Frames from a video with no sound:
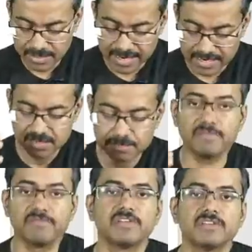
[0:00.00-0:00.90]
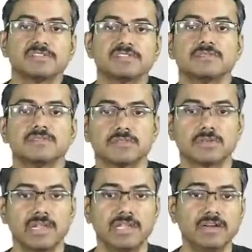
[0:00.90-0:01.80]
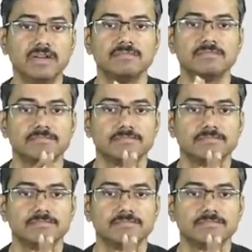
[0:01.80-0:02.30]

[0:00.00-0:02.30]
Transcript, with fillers: and that is pemphigus. Clear?